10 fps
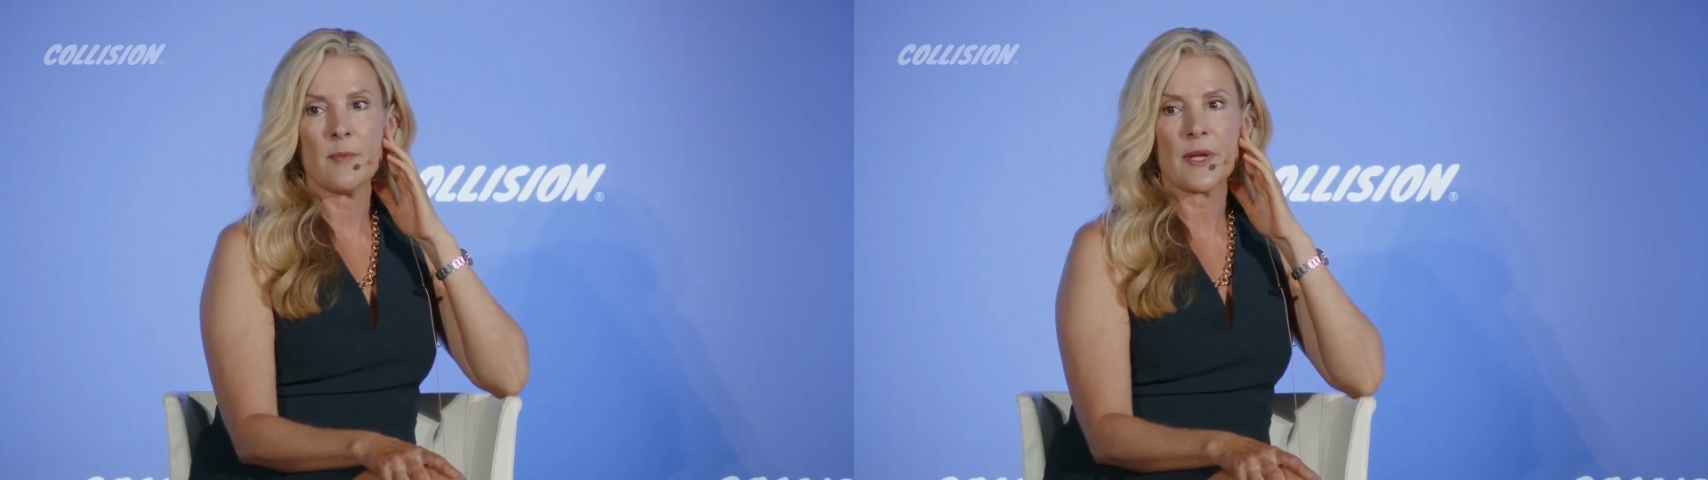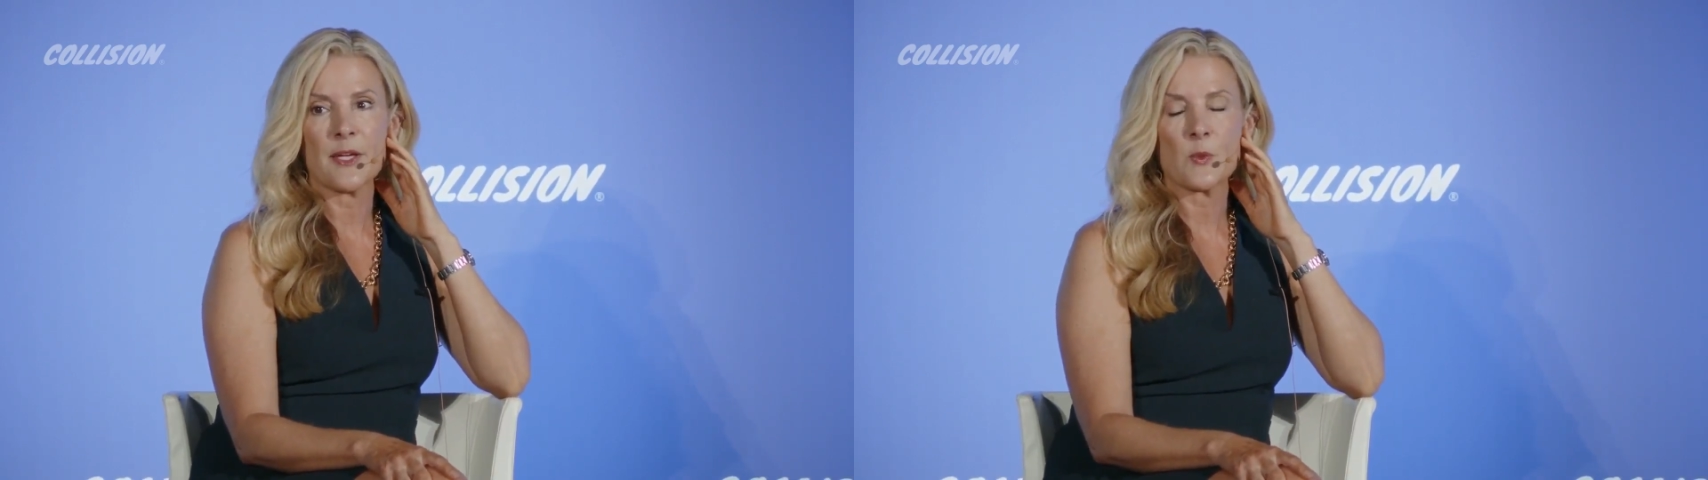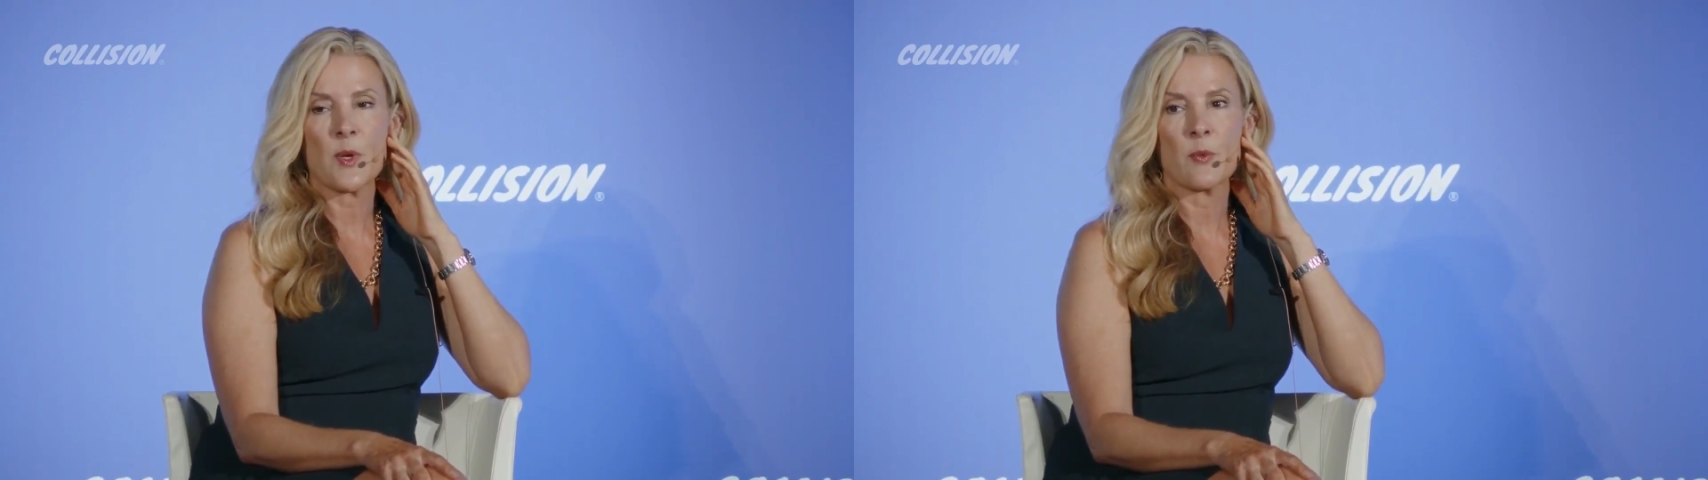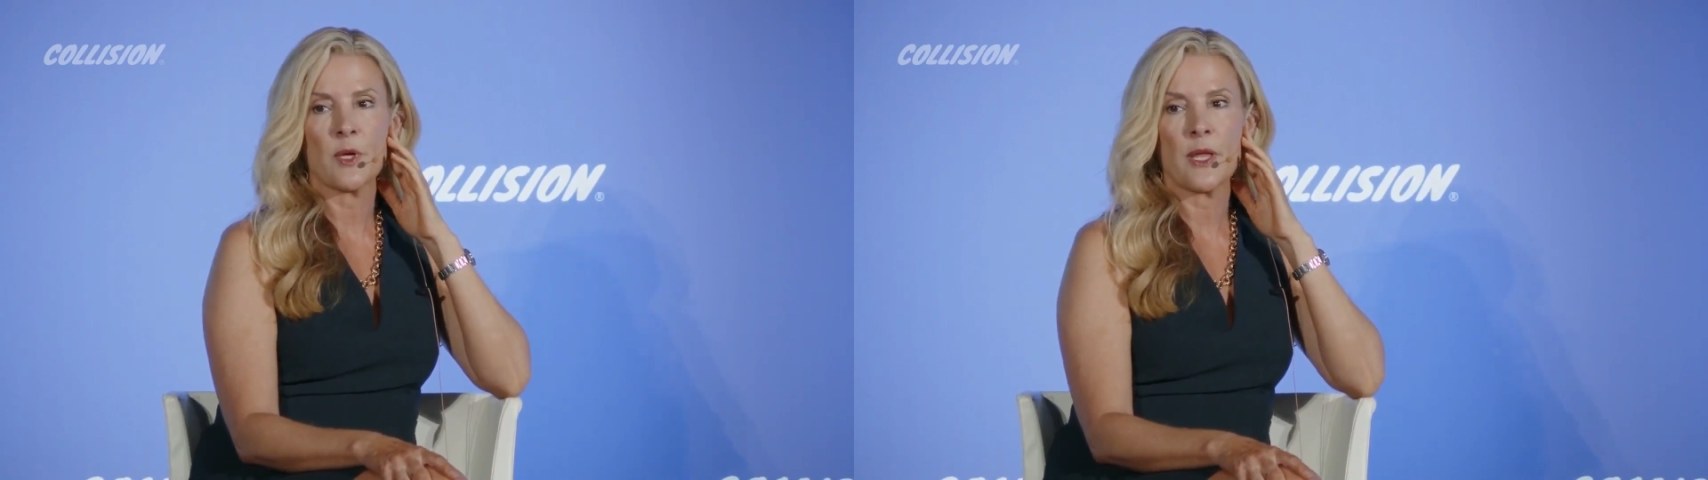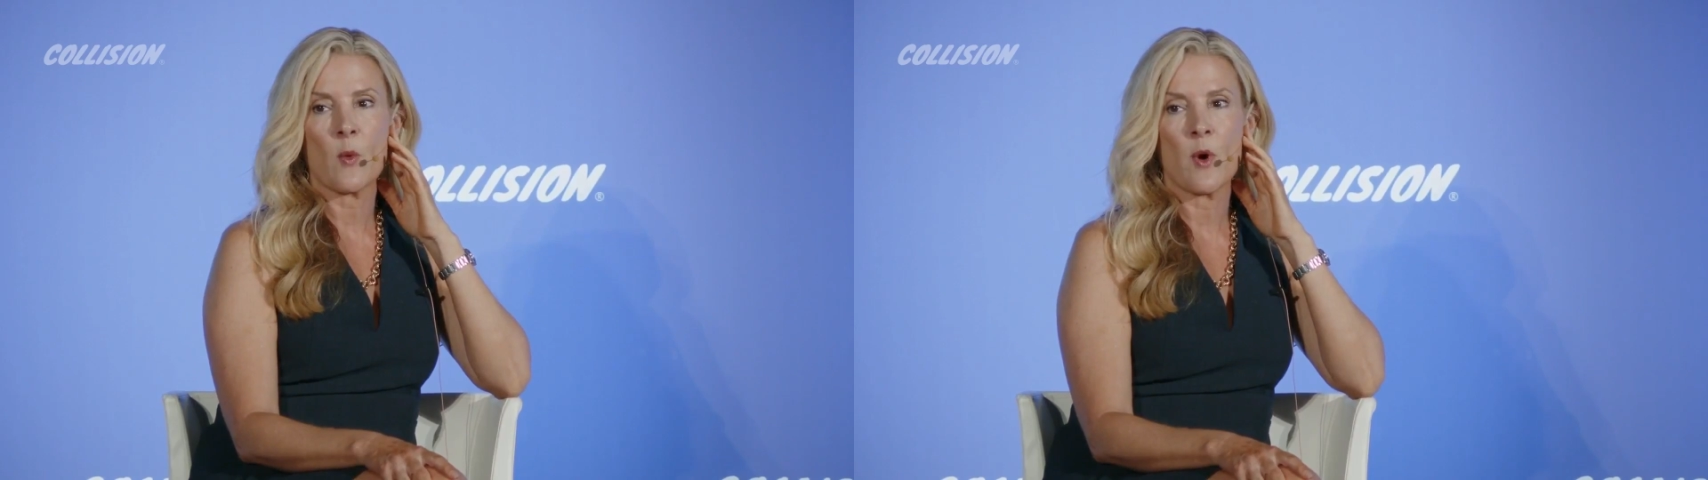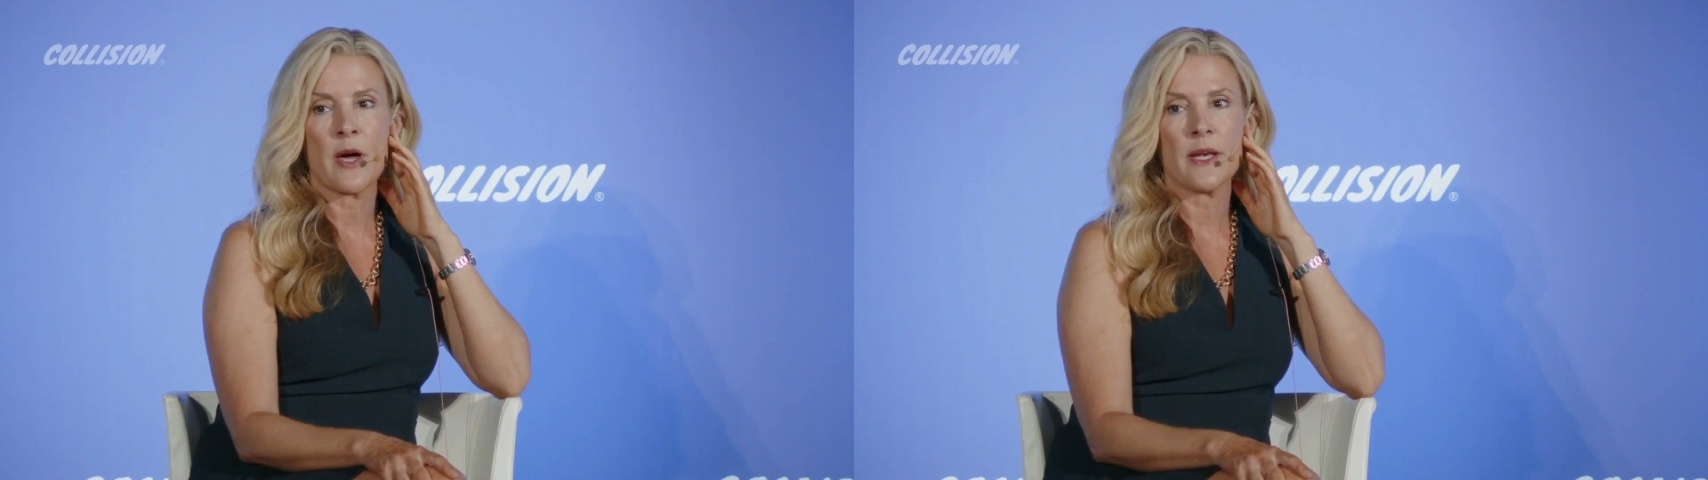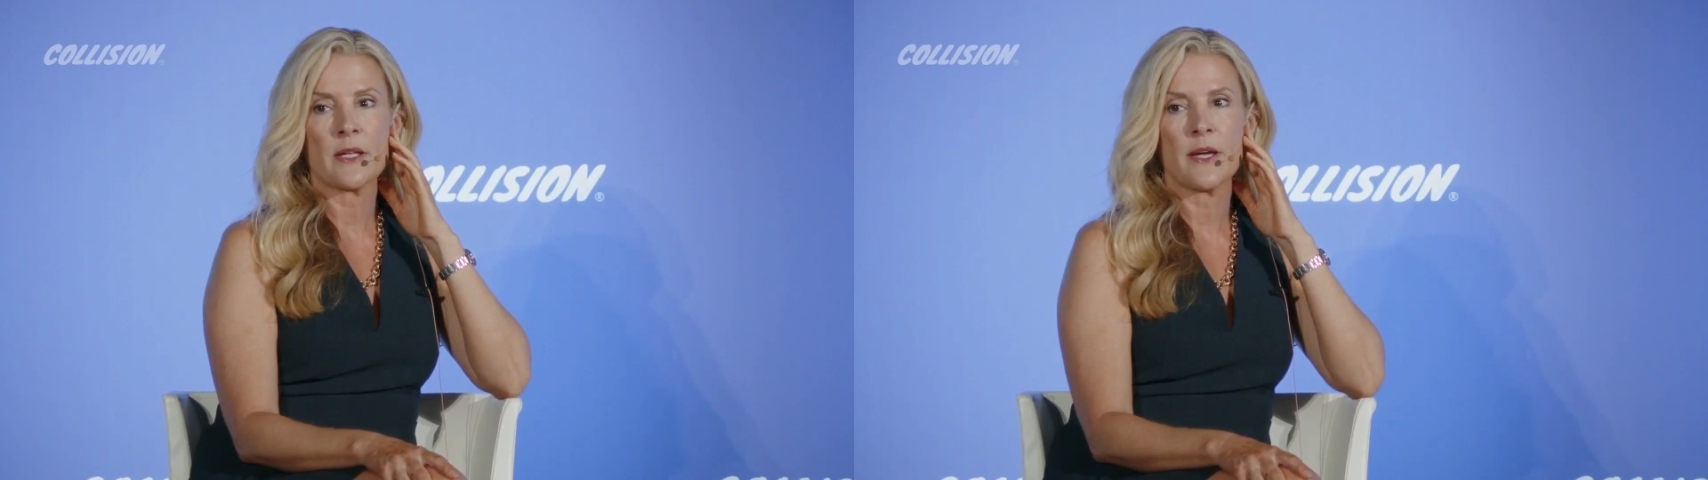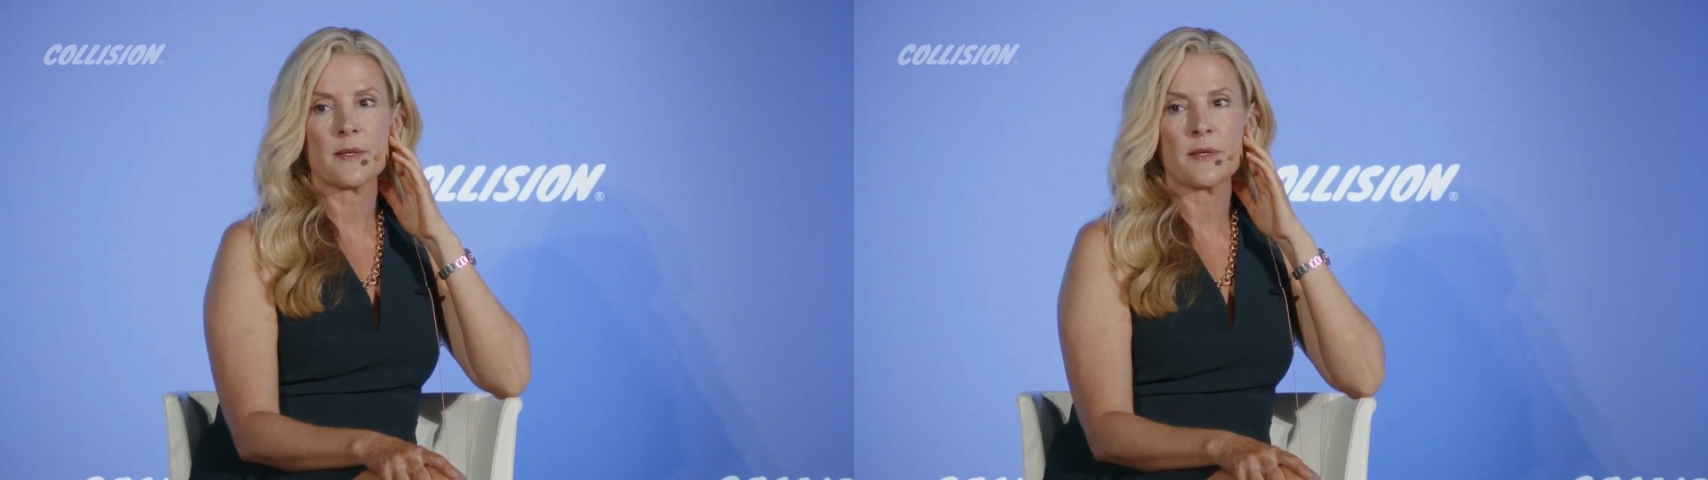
Because we really wanted